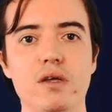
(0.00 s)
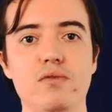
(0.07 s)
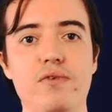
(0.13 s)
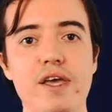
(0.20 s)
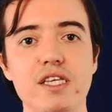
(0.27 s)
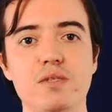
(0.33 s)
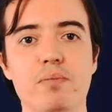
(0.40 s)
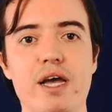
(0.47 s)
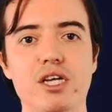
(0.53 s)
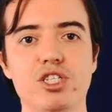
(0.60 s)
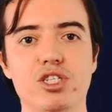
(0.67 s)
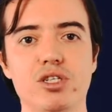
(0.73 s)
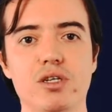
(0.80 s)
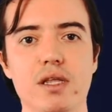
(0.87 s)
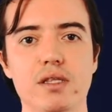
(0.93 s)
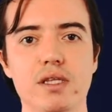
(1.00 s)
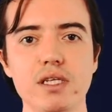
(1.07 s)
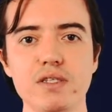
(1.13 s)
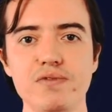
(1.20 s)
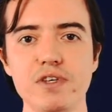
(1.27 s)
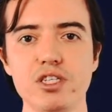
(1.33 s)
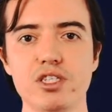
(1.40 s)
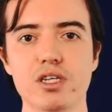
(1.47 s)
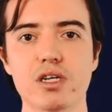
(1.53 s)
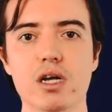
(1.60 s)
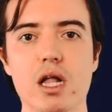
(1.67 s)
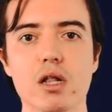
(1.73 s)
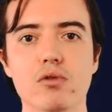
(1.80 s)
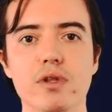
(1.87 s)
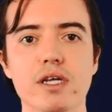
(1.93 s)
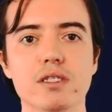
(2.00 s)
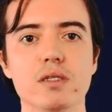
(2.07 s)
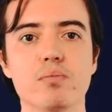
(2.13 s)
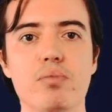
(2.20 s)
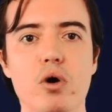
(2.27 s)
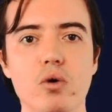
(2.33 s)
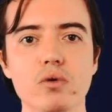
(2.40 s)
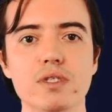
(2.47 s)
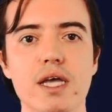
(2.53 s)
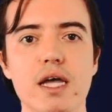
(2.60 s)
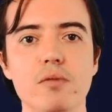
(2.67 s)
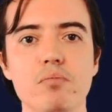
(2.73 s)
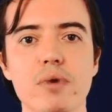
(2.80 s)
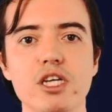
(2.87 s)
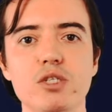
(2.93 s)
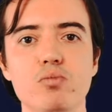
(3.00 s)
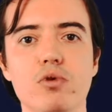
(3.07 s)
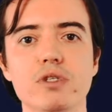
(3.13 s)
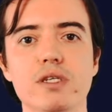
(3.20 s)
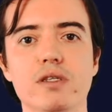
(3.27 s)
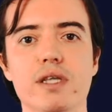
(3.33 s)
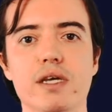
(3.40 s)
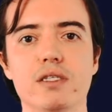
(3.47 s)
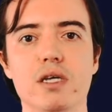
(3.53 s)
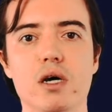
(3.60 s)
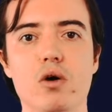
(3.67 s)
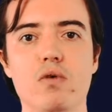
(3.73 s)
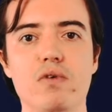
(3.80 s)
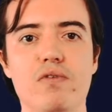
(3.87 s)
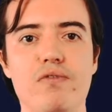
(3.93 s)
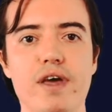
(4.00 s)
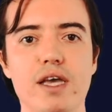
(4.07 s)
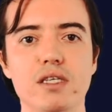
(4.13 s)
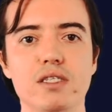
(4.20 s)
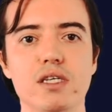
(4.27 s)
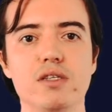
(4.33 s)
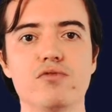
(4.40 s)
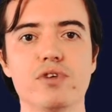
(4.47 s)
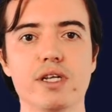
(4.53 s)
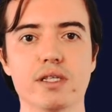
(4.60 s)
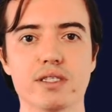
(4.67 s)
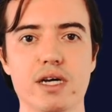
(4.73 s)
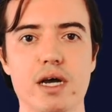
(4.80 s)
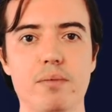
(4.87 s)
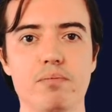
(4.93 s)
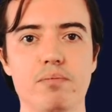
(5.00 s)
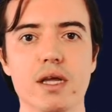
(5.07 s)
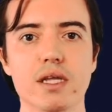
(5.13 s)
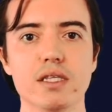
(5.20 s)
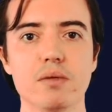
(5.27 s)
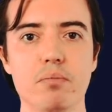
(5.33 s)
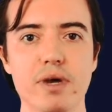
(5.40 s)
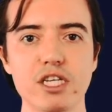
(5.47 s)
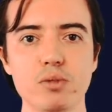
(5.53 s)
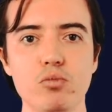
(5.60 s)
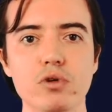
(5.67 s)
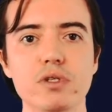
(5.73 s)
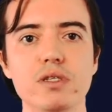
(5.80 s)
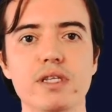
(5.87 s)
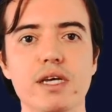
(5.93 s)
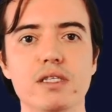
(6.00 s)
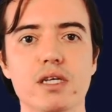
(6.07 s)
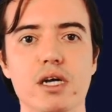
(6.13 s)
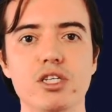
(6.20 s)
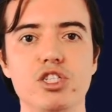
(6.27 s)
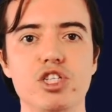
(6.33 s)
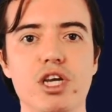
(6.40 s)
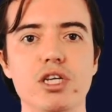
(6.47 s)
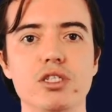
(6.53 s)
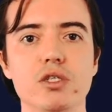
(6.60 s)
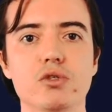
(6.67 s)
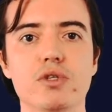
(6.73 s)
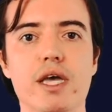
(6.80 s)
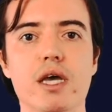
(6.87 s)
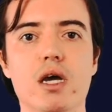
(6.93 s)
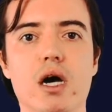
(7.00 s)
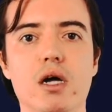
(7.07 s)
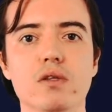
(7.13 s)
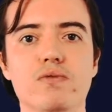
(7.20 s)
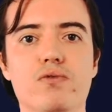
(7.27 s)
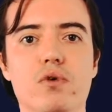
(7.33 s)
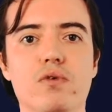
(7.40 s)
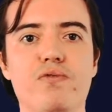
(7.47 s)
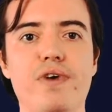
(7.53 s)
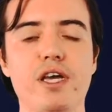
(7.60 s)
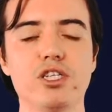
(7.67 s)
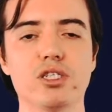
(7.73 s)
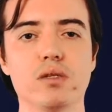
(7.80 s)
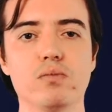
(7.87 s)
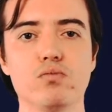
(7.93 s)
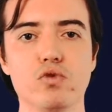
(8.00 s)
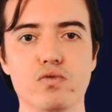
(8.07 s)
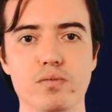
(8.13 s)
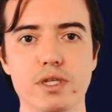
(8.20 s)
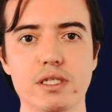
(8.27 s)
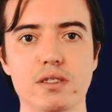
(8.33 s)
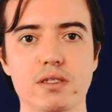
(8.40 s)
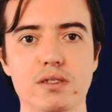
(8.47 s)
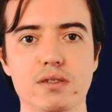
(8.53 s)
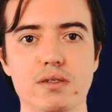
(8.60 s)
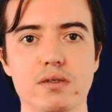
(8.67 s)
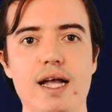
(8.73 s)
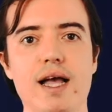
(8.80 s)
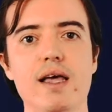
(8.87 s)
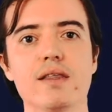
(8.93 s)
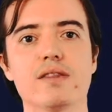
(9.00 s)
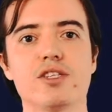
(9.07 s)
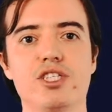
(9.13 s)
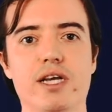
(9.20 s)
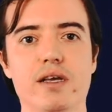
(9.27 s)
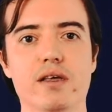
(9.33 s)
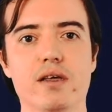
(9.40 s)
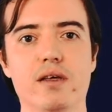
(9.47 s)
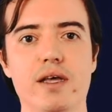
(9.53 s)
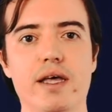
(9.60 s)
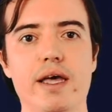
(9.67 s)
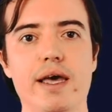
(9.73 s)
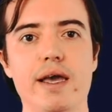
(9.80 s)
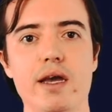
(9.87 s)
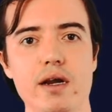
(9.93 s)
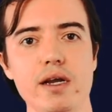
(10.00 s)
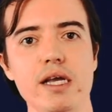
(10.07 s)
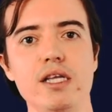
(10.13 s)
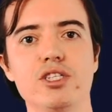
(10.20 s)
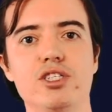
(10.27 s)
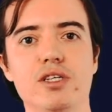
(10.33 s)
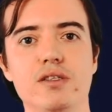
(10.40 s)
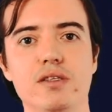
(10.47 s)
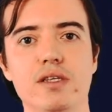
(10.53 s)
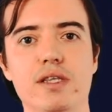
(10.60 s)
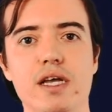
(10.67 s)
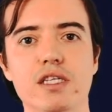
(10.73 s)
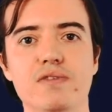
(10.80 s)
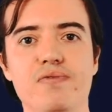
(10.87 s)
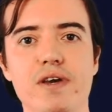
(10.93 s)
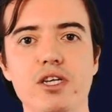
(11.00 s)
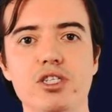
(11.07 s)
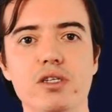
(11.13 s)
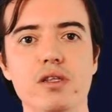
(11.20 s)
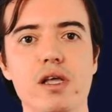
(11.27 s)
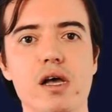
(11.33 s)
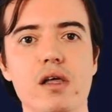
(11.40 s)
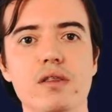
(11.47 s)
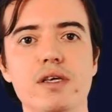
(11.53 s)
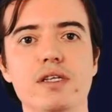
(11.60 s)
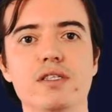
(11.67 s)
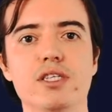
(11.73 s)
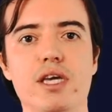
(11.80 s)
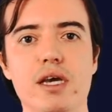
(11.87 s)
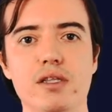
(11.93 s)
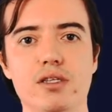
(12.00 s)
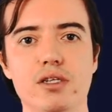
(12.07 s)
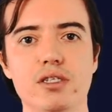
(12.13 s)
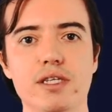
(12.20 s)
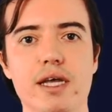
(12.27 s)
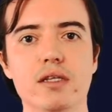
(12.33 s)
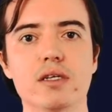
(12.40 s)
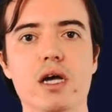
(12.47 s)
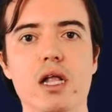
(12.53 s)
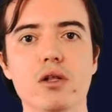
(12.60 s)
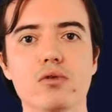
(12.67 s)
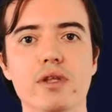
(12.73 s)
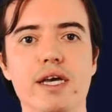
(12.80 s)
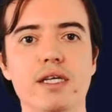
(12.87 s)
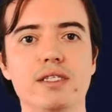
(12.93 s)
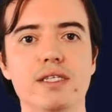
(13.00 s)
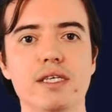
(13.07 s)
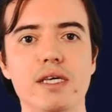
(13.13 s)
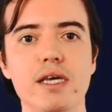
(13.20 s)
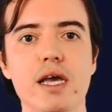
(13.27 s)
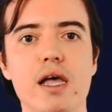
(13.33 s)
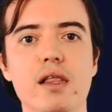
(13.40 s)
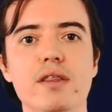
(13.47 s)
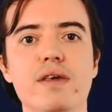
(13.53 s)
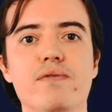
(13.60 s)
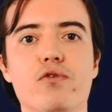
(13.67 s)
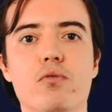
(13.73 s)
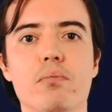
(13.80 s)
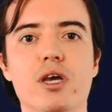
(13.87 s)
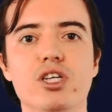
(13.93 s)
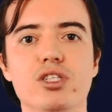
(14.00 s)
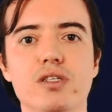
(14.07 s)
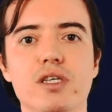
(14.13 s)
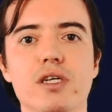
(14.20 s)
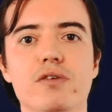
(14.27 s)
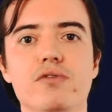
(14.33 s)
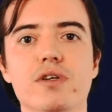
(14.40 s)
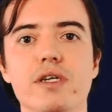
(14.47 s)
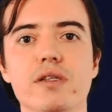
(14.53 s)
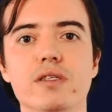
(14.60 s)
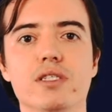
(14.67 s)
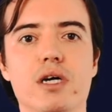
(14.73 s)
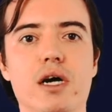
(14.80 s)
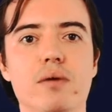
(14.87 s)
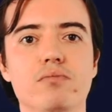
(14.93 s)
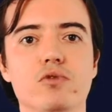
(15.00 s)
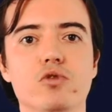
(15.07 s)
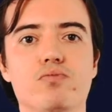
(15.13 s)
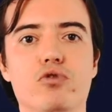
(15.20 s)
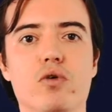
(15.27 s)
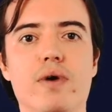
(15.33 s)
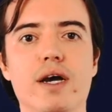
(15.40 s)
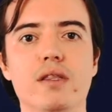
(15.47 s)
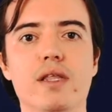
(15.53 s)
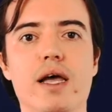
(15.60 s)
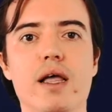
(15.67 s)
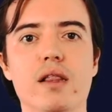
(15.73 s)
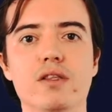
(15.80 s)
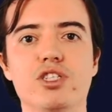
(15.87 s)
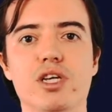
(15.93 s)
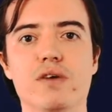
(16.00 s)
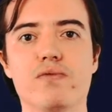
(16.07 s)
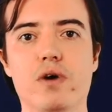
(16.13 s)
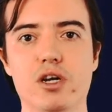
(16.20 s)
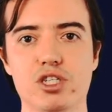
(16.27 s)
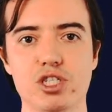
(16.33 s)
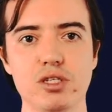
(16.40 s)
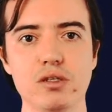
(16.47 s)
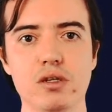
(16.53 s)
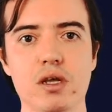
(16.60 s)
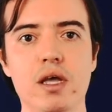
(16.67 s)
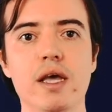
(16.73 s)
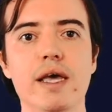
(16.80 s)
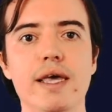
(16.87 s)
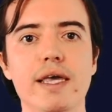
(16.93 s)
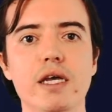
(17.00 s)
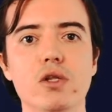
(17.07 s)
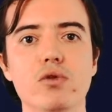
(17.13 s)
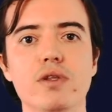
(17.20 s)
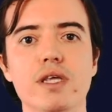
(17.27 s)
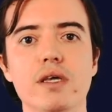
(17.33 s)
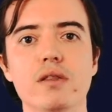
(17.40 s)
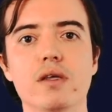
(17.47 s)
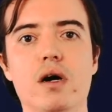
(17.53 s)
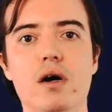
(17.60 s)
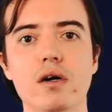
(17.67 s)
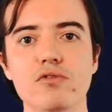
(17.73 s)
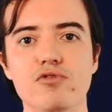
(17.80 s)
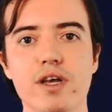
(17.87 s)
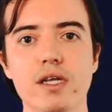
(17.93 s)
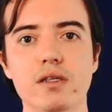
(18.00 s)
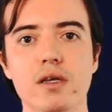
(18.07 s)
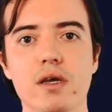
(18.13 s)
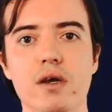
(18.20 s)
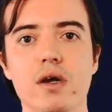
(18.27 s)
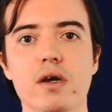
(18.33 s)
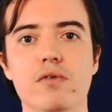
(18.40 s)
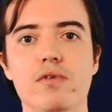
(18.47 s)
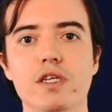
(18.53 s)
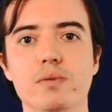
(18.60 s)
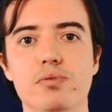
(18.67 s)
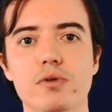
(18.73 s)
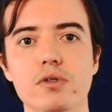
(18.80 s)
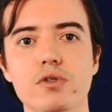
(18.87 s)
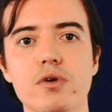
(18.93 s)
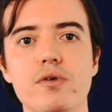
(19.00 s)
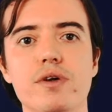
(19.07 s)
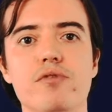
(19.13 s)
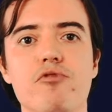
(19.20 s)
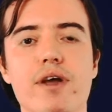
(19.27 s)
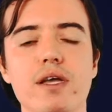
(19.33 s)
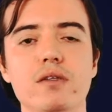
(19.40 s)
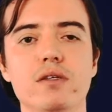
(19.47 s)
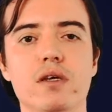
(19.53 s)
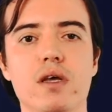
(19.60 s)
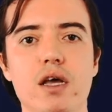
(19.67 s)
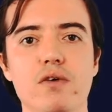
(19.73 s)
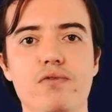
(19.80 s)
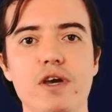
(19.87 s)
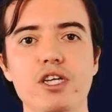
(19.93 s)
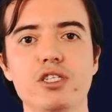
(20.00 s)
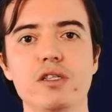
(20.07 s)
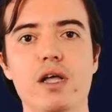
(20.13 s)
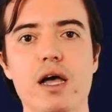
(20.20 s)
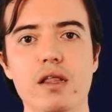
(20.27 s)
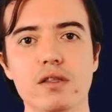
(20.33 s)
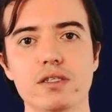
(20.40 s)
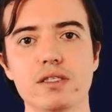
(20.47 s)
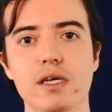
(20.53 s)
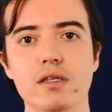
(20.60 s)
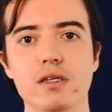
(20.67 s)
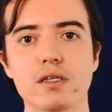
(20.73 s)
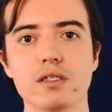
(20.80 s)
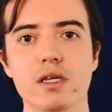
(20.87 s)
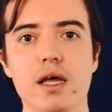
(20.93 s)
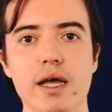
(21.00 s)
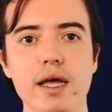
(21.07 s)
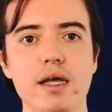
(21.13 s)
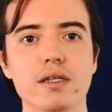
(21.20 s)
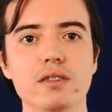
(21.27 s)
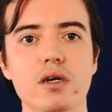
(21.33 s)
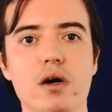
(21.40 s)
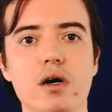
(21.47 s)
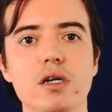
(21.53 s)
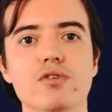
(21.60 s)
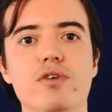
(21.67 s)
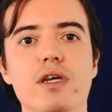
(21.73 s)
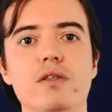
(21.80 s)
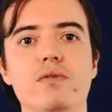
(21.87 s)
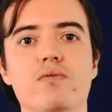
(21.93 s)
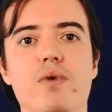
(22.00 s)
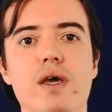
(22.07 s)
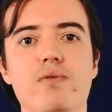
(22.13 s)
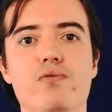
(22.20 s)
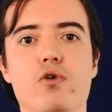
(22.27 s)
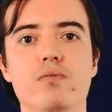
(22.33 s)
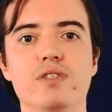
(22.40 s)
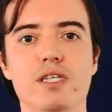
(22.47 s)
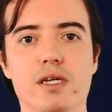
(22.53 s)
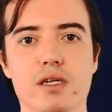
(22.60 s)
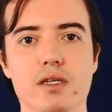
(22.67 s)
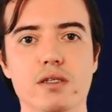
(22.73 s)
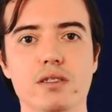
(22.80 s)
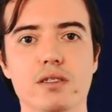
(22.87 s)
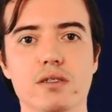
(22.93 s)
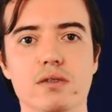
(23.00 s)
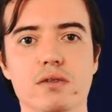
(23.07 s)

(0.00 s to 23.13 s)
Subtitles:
Face mesh. This feature calculates the pose and mesh model data of a face in real time. The mesh model data changes to account for facial movements. Health check. AR Engine detects facial health indicators and calculates key health information in real time to provide the health check function, including the heart rate, respiratory rate, facial health status, and heart rate waveform signals.